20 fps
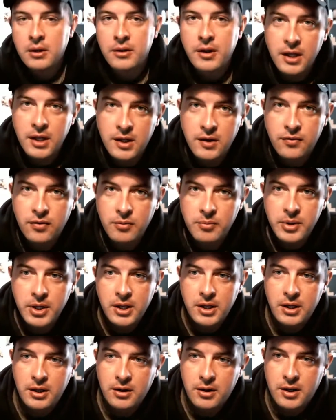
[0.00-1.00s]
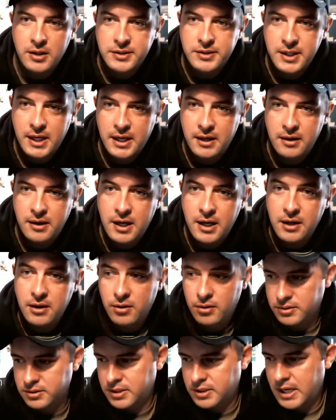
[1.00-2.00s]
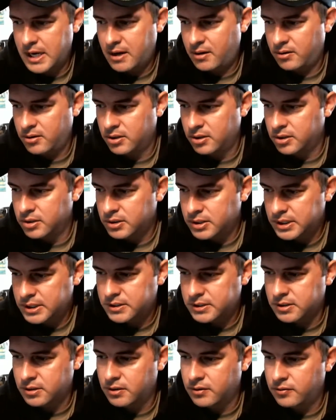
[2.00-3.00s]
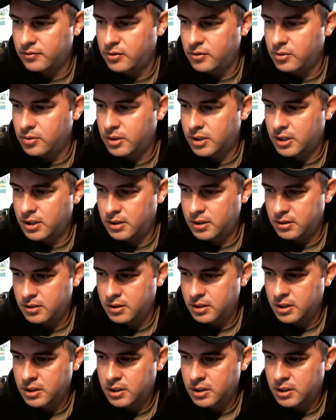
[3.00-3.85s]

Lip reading: Thank you for being here on Saturday. I know it was an hour early, so if you